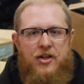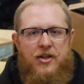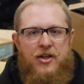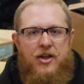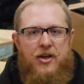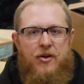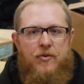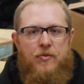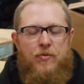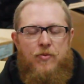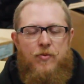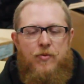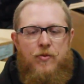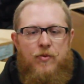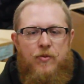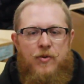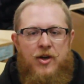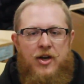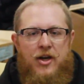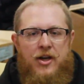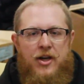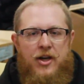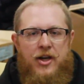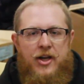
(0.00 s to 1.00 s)
And then
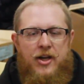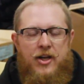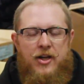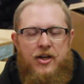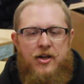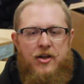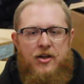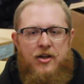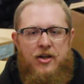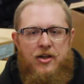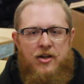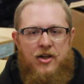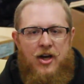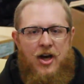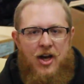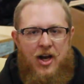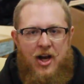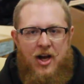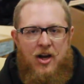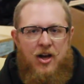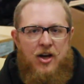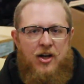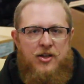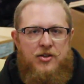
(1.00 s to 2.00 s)
when I got
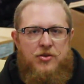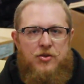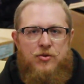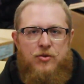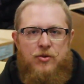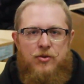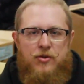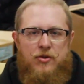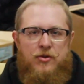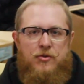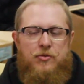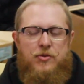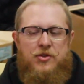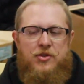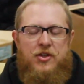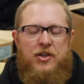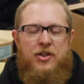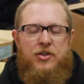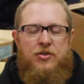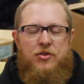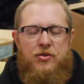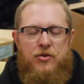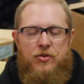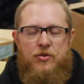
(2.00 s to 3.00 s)
out of high school, it was
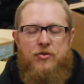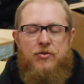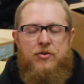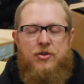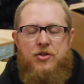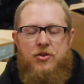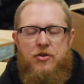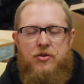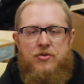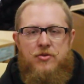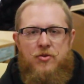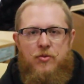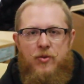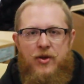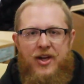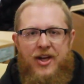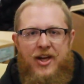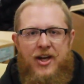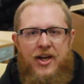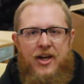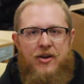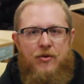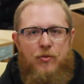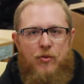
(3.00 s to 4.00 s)
like 2-3 shows a
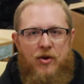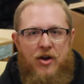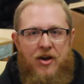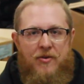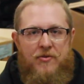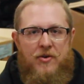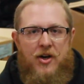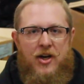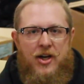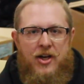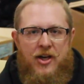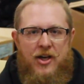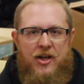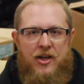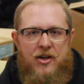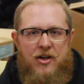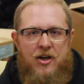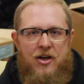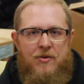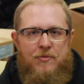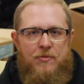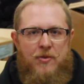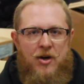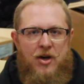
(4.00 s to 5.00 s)
weekend, whatever I could hit
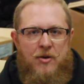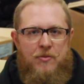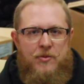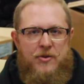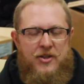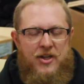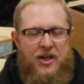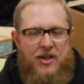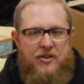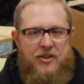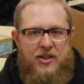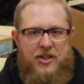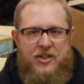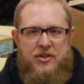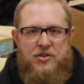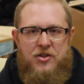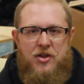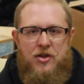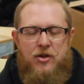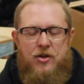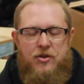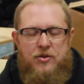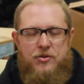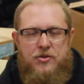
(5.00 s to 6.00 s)
up and down the
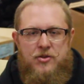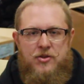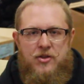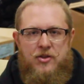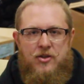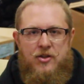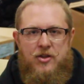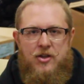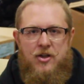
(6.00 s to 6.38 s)
East Coast,